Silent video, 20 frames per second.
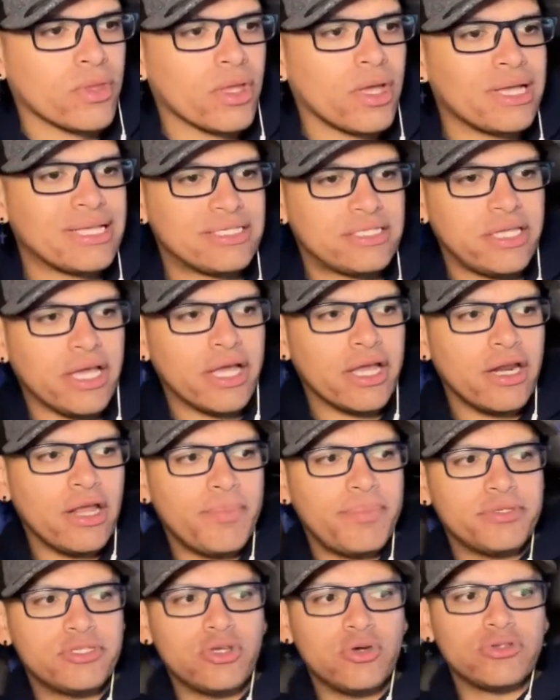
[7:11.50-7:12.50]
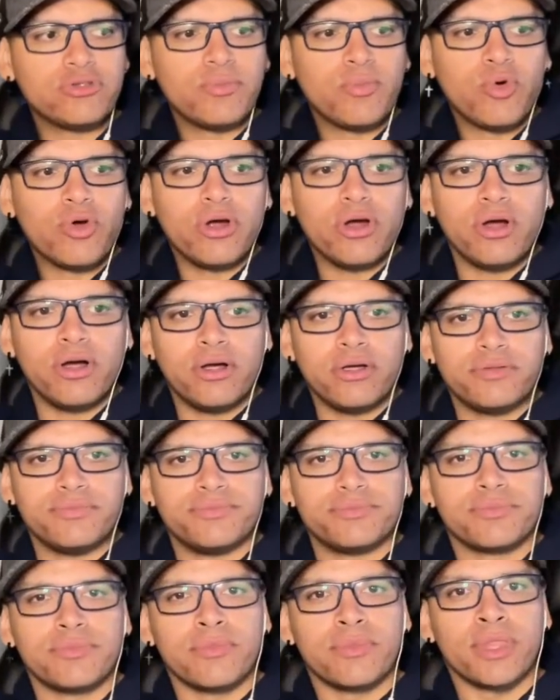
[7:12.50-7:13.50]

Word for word: Second episode is more, um...